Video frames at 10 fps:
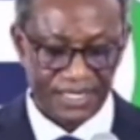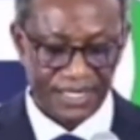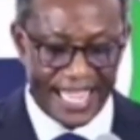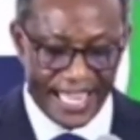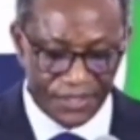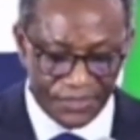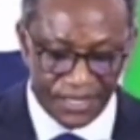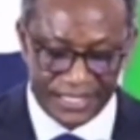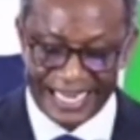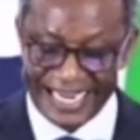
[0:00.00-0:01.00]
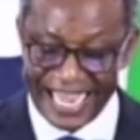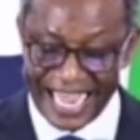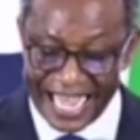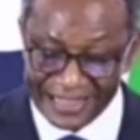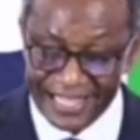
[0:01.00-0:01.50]
Ethos and
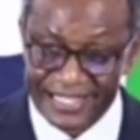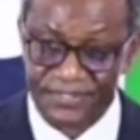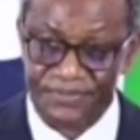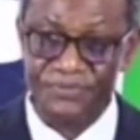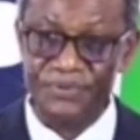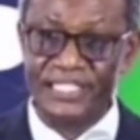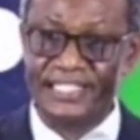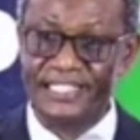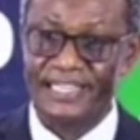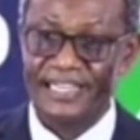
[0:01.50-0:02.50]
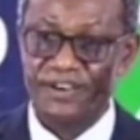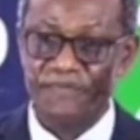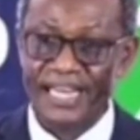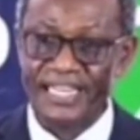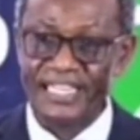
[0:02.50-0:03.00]
ethics, which
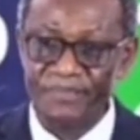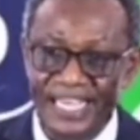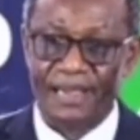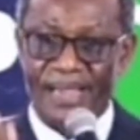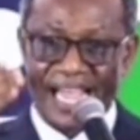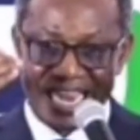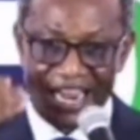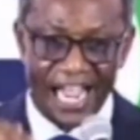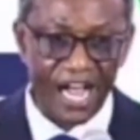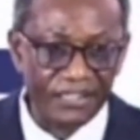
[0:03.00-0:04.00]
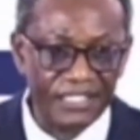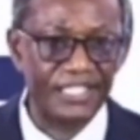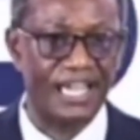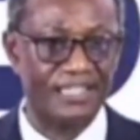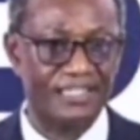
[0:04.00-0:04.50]
over the year become a
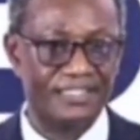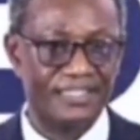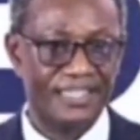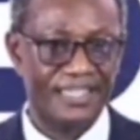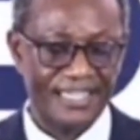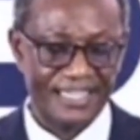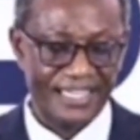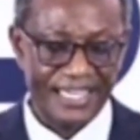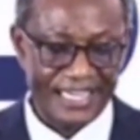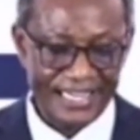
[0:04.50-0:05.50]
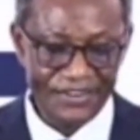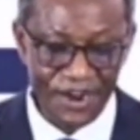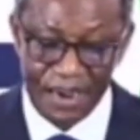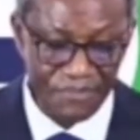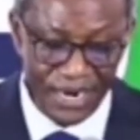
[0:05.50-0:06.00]
culture.
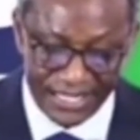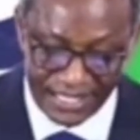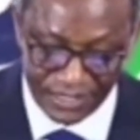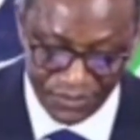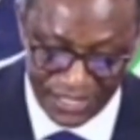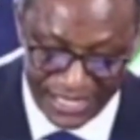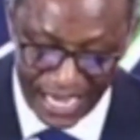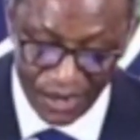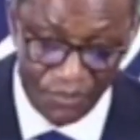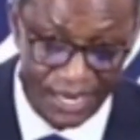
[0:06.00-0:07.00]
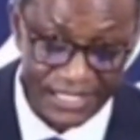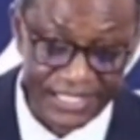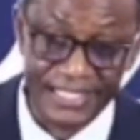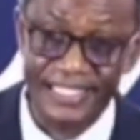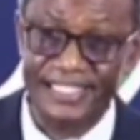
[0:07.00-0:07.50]
You embrace it without
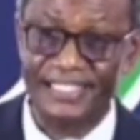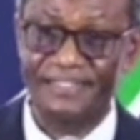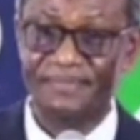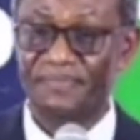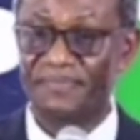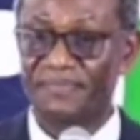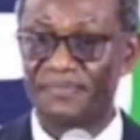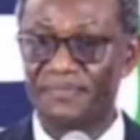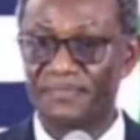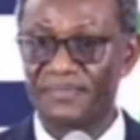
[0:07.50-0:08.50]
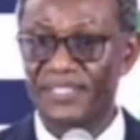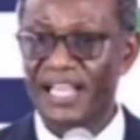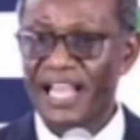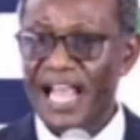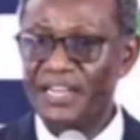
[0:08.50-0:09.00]
questioning.
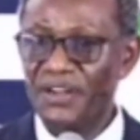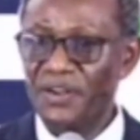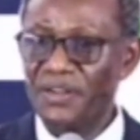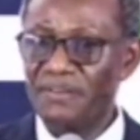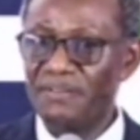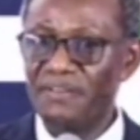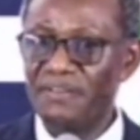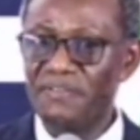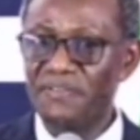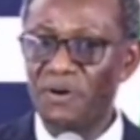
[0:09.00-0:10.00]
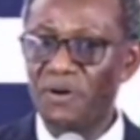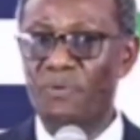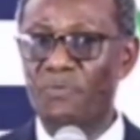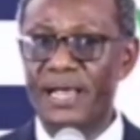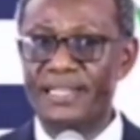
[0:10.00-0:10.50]
I don't know
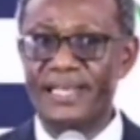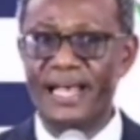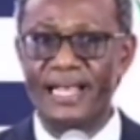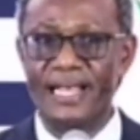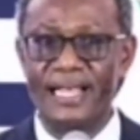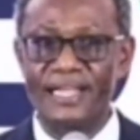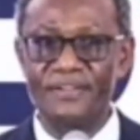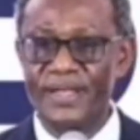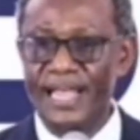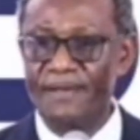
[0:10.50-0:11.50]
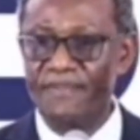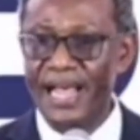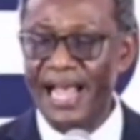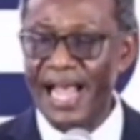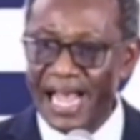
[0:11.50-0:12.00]
whether you've
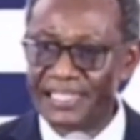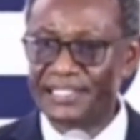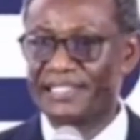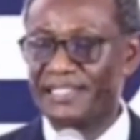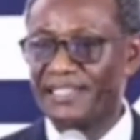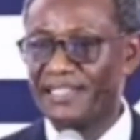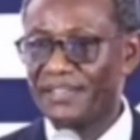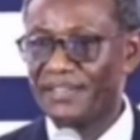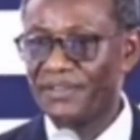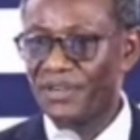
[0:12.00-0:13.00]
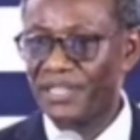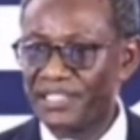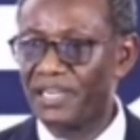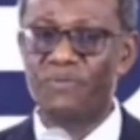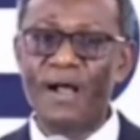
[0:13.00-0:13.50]
ever asked
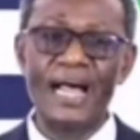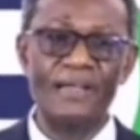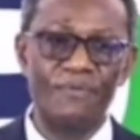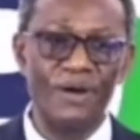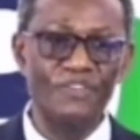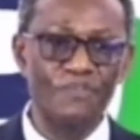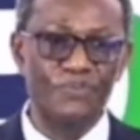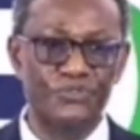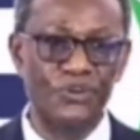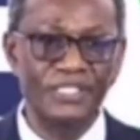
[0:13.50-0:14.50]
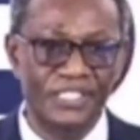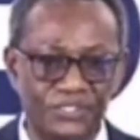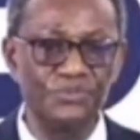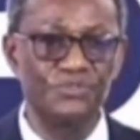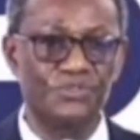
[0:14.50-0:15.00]
yourself why, when you put on
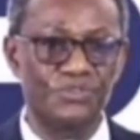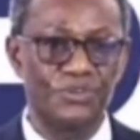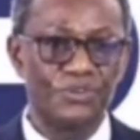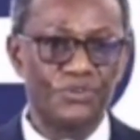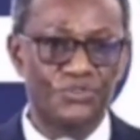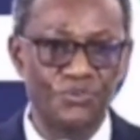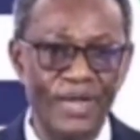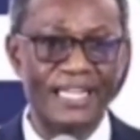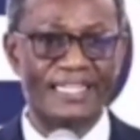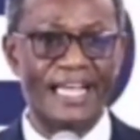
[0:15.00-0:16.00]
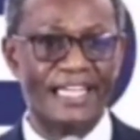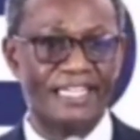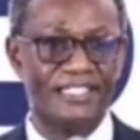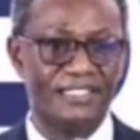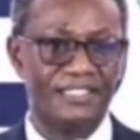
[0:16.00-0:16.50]
suit, you should wear tie.
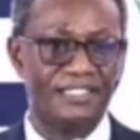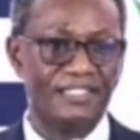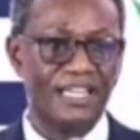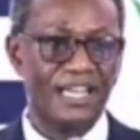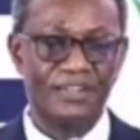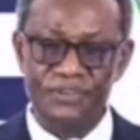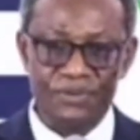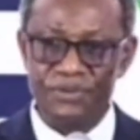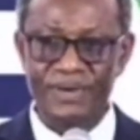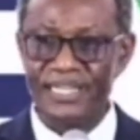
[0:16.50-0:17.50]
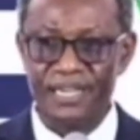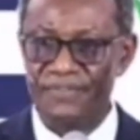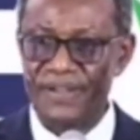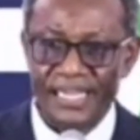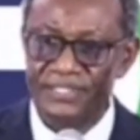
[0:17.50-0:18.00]
I don't know whether I've
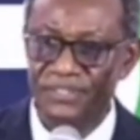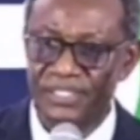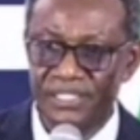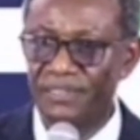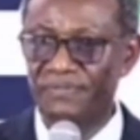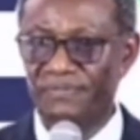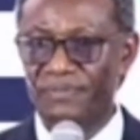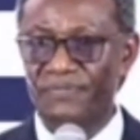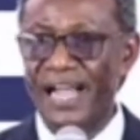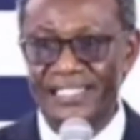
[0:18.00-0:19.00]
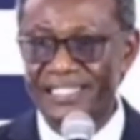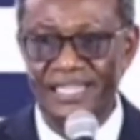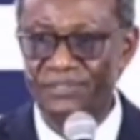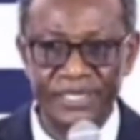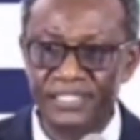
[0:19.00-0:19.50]
asked yourself or I've asked
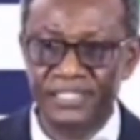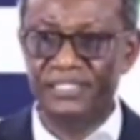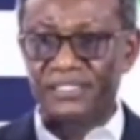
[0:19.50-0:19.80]
that question.